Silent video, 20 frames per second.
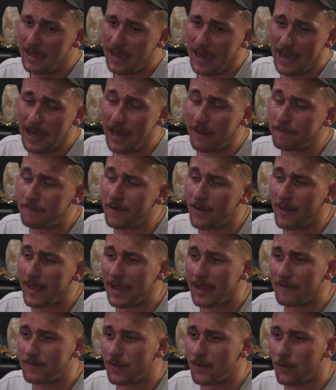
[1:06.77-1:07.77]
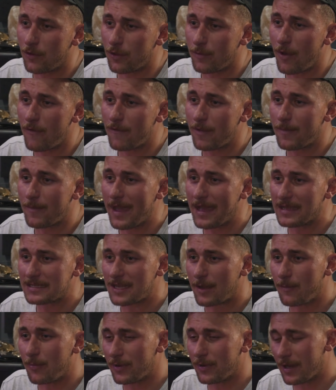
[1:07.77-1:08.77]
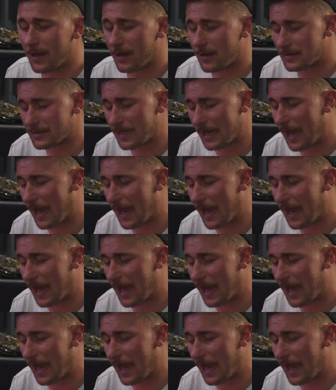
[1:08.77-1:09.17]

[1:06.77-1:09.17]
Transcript: And I feel like I've told them over the past couple years, yeah.